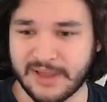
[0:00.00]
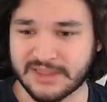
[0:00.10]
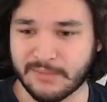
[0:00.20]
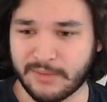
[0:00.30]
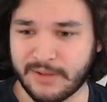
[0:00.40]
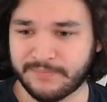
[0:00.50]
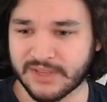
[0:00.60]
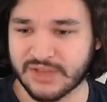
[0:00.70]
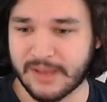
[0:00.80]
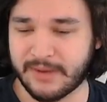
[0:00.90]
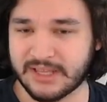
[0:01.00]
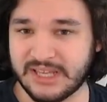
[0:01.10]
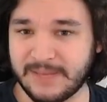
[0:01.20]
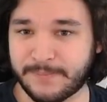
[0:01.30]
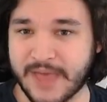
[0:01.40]
the moment. So I'm going to
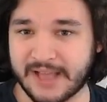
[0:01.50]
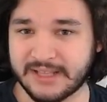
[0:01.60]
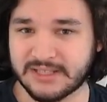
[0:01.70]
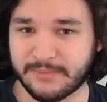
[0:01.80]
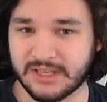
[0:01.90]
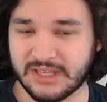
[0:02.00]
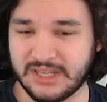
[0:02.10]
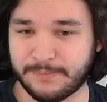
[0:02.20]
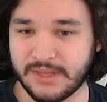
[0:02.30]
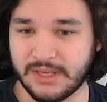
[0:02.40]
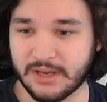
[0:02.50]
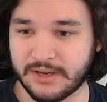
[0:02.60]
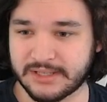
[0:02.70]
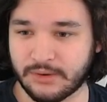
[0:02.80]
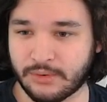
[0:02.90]
keep that. So I'm going to keep the
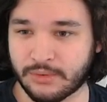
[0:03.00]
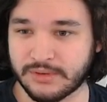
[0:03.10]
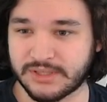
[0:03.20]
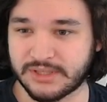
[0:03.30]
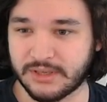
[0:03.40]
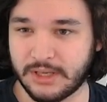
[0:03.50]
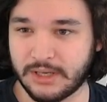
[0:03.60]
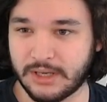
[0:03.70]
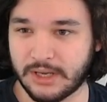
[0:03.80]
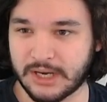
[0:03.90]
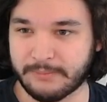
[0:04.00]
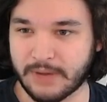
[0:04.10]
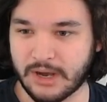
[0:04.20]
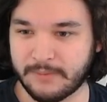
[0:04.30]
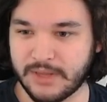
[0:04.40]
Undead Hordes um,
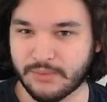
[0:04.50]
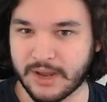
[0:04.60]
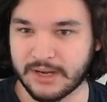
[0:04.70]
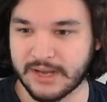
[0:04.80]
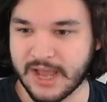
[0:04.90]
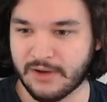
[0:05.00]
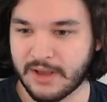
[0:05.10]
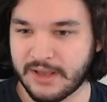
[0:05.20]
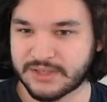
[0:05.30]
on me right now.